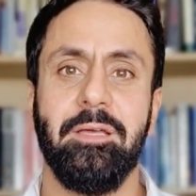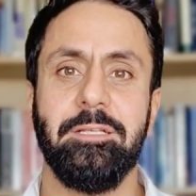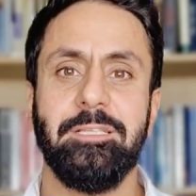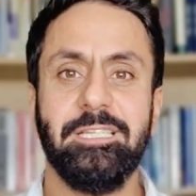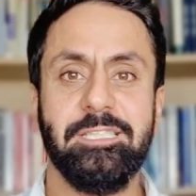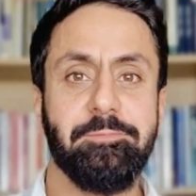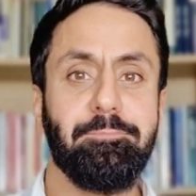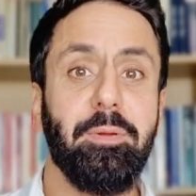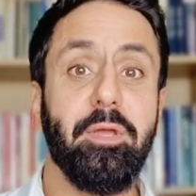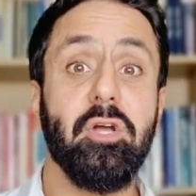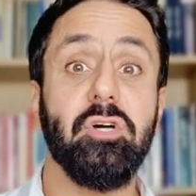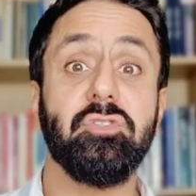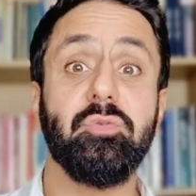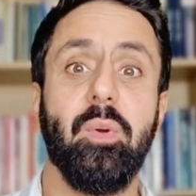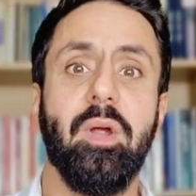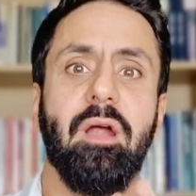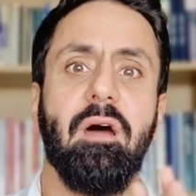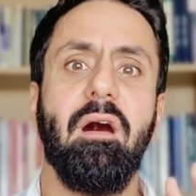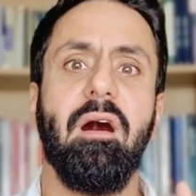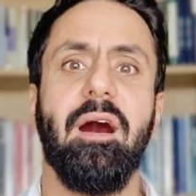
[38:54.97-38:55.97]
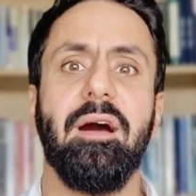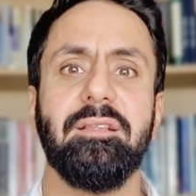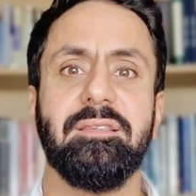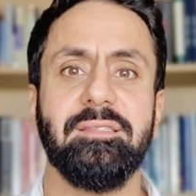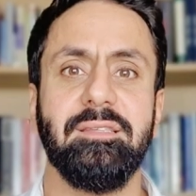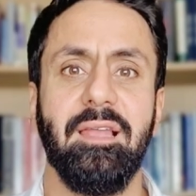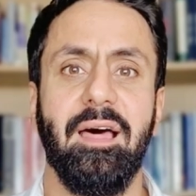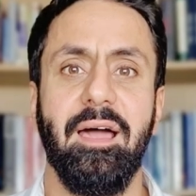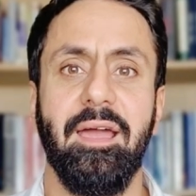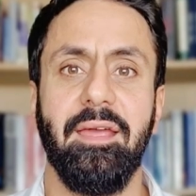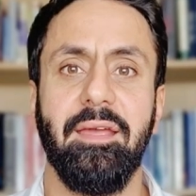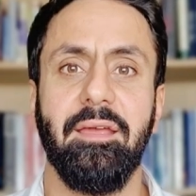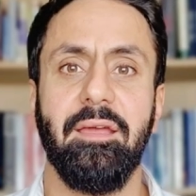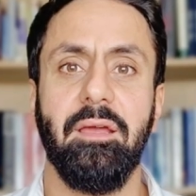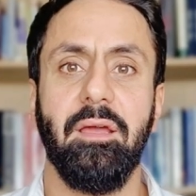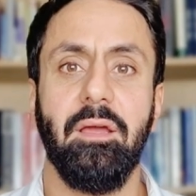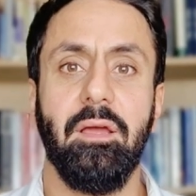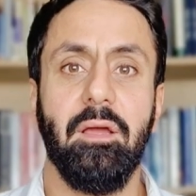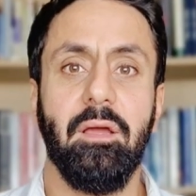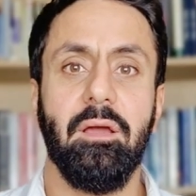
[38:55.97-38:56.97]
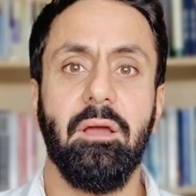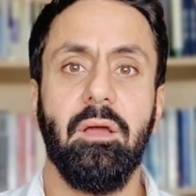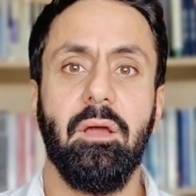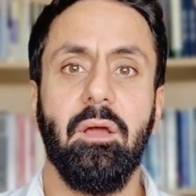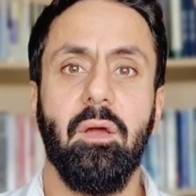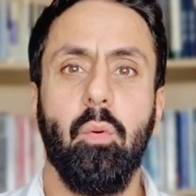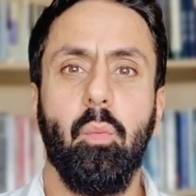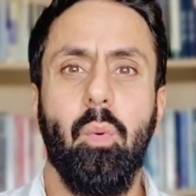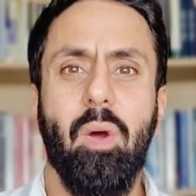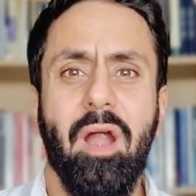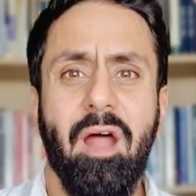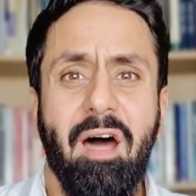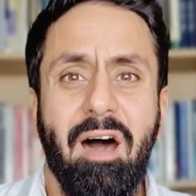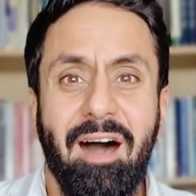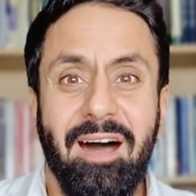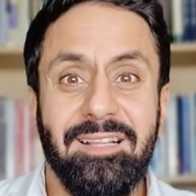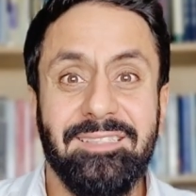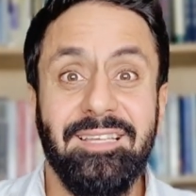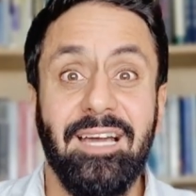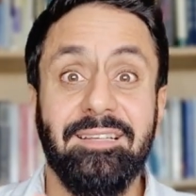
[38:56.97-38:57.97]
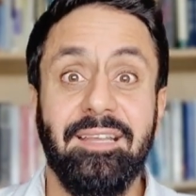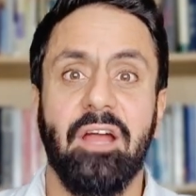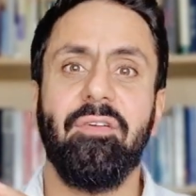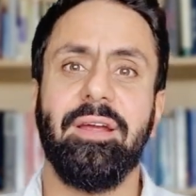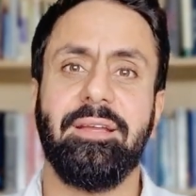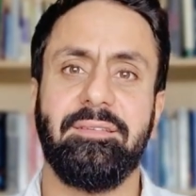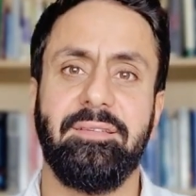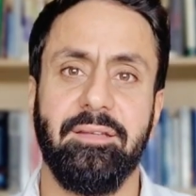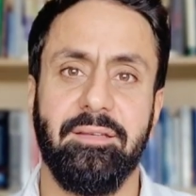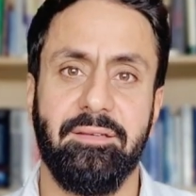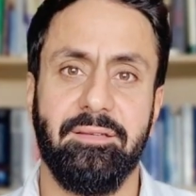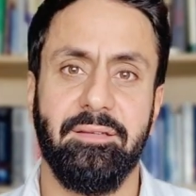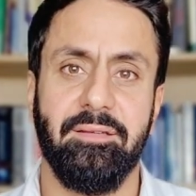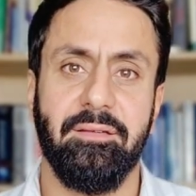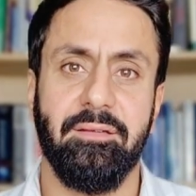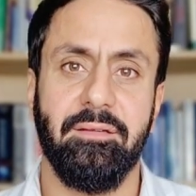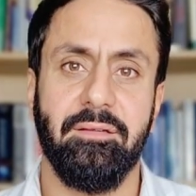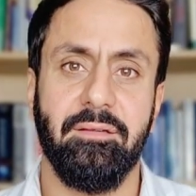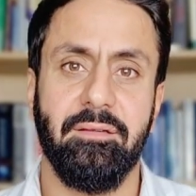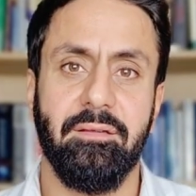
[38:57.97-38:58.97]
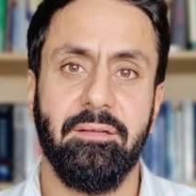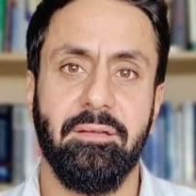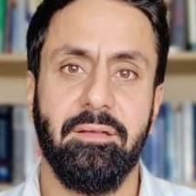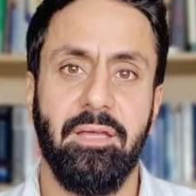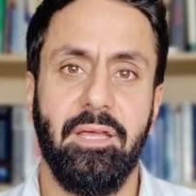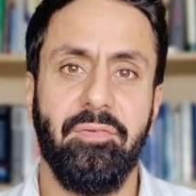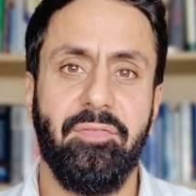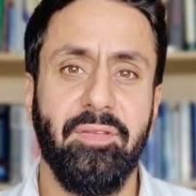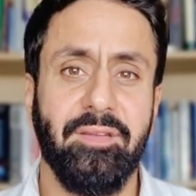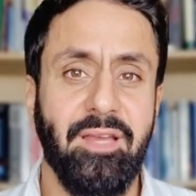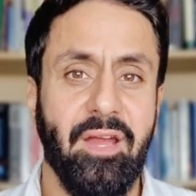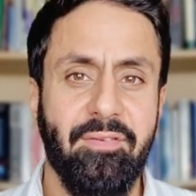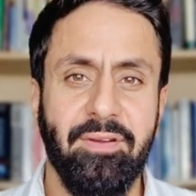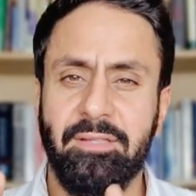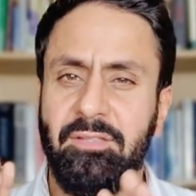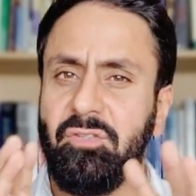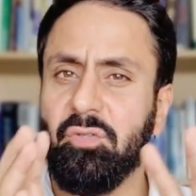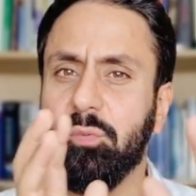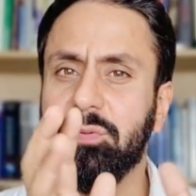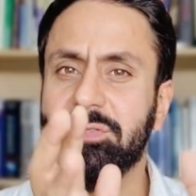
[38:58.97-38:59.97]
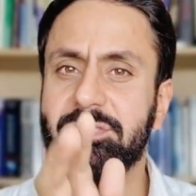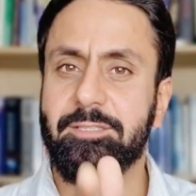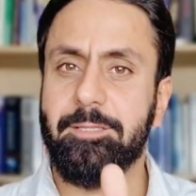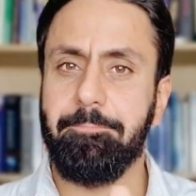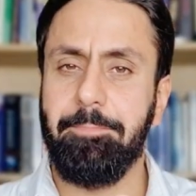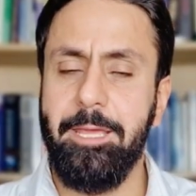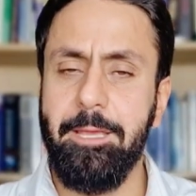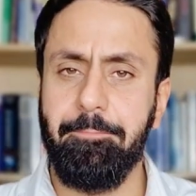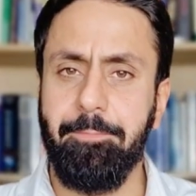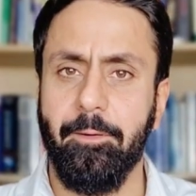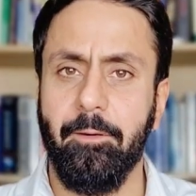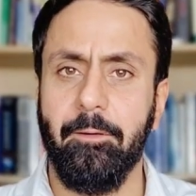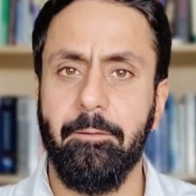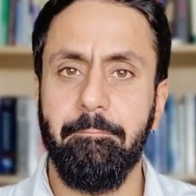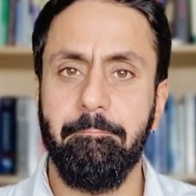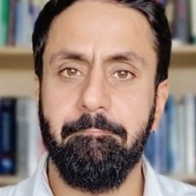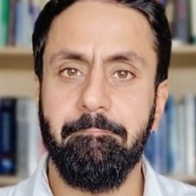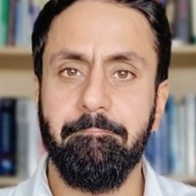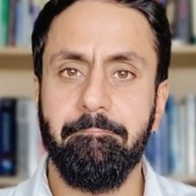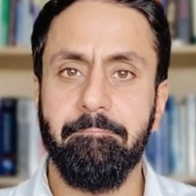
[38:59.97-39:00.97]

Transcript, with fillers: just because where our hearts lie, where our hearts are directed. If they're directed towards the people,